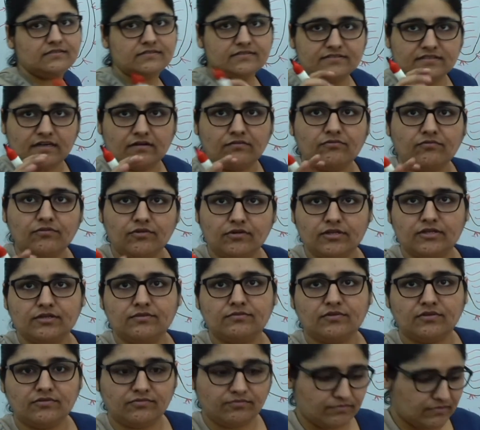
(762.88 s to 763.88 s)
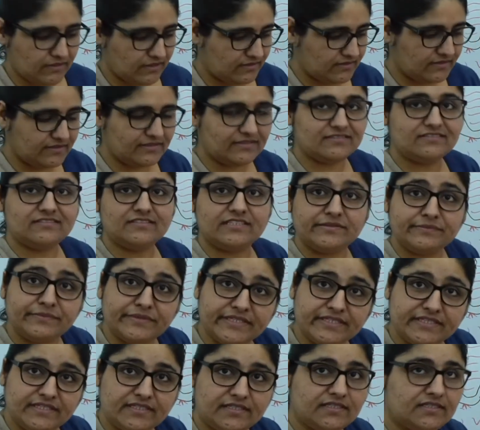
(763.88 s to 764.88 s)
Some volume of blood is
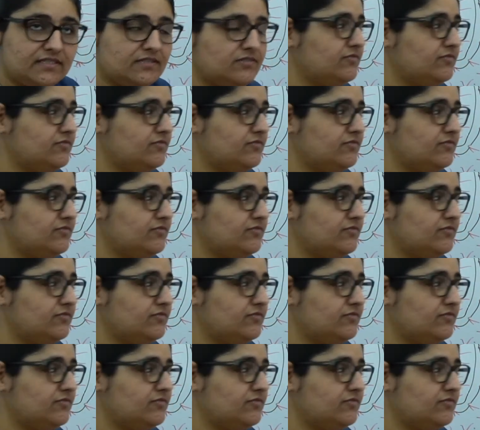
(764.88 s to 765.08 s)
remaining in the